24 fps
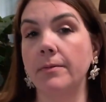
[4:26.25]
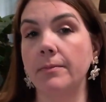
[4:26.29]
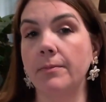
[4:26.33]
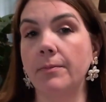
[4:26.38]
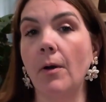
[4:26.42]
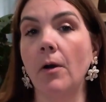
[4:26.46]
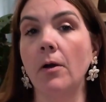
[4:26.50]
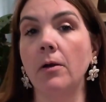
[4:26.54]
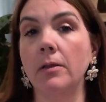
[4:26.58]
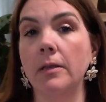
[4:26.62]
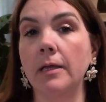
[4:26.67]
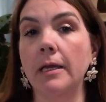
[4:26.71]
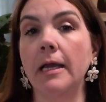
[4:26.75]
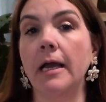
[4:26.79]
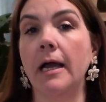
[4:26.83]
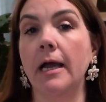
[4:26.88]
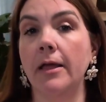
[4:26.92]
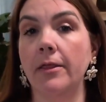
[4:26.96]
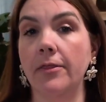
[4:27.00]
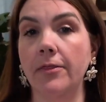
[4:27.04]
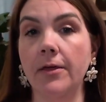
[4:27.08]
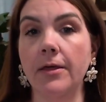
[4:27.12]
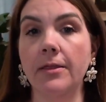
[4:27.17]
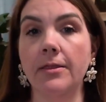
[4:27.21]
partly
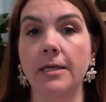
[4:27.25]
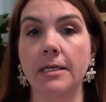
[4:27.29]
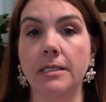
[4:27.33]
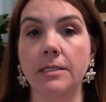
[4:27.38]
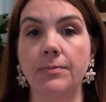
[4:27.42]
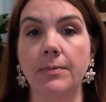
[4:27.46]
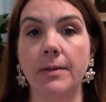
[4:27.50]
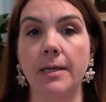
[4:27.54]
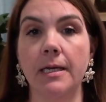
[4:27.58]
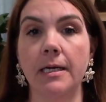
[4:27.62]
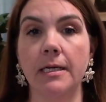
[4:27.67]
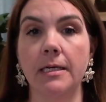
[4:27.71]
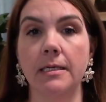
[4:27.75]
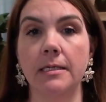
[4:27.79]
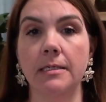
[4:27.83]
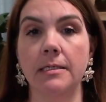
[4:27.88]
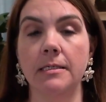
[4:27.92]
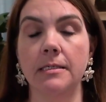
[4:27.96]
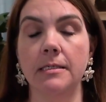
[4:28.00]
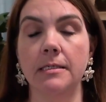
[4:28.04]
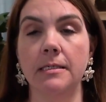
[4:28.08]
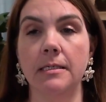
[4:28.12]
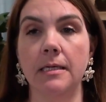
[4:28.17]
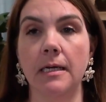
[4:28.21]
I think that's
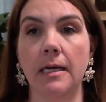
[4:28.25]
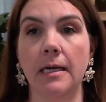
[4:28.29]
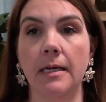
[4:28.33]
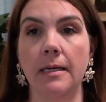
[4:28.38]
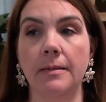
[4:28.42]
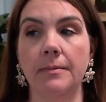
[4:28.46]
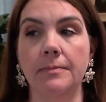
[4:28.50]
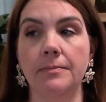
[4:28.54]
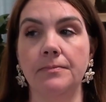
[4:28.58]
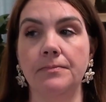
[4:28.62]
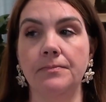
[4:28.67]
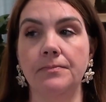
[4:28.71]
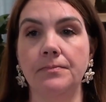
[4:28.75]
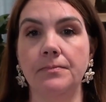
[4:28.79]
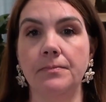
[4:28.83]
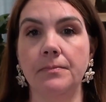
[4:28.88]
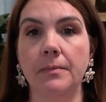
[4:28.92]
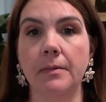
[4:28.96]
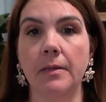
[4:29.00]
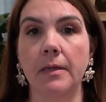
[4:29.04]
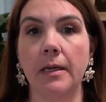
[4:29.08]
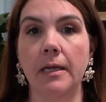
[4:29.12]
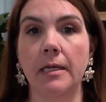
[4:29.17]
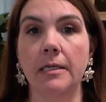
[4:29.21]
because
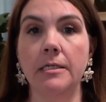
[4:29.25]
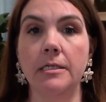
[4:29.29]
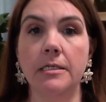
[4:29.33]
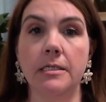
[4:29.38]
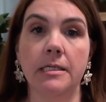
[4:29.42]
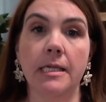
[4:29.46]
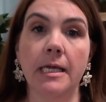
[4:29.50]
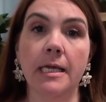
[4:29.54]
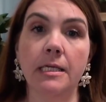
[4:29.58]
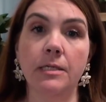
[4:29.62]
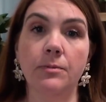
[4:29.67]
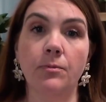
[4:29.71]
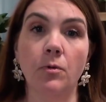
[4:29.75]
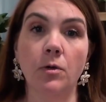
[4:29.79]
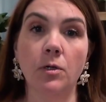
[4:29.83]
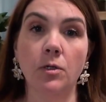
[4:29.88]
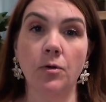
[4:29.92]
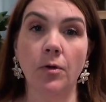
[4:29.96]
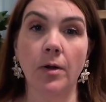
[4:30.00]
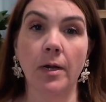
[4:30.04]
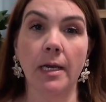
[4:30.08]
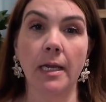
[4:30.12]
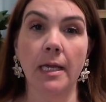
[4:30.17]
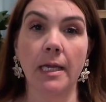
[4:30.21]
it just takes more
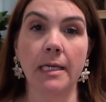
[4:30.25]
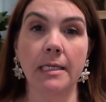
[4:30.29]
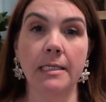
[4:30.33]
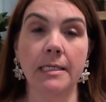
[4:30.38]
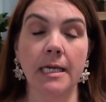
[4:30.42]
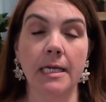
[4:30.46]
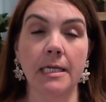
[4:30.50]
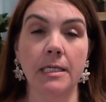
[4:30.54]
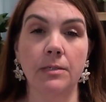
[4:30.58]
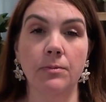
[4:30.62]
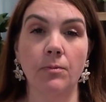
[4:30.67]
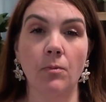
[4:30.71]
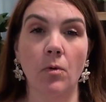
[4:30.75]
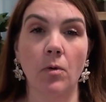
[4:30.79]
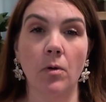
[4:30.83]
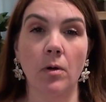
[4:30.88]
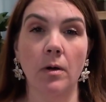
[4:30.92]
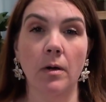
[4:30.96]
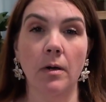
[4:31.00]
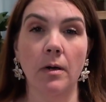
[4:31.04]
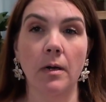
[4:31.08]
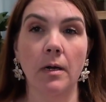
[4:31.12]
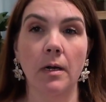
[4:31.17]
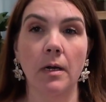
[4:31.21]
training. It takes
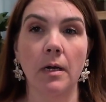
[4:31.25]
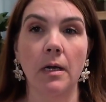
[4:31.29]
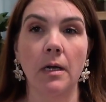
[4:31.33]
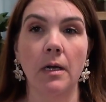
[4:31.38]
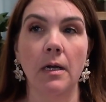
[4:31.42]
more